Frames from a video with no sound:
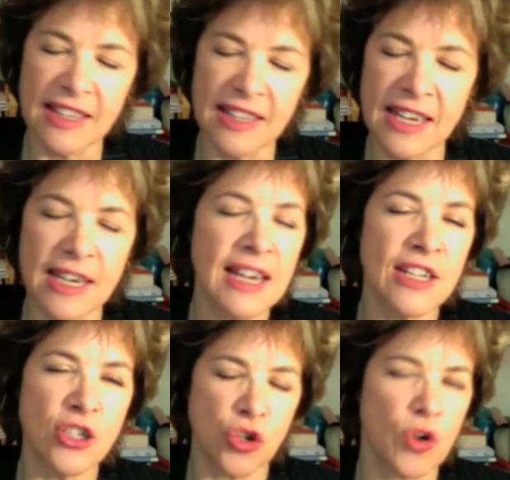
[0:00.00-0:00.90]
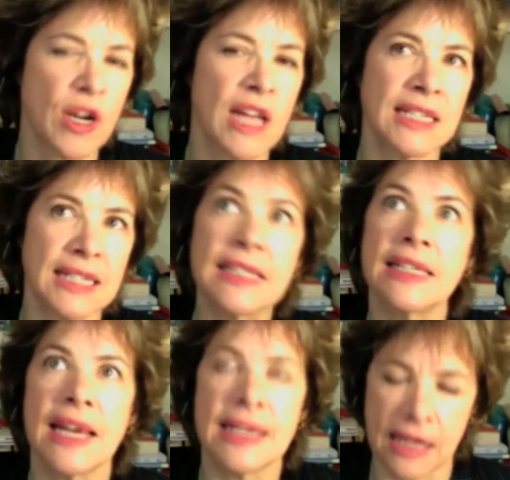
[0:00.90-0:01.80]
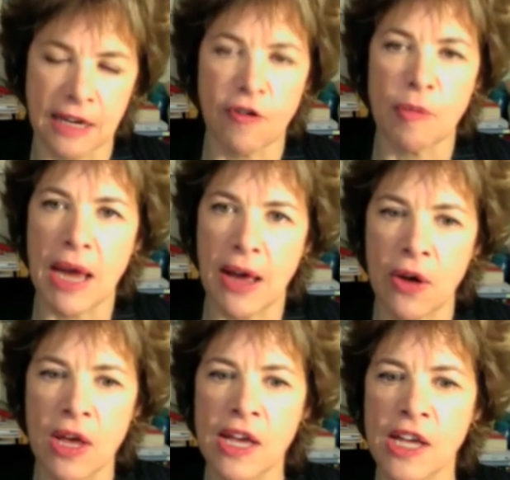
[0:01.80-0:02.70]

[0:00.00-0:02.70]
in as short as 60 days, I think, from now.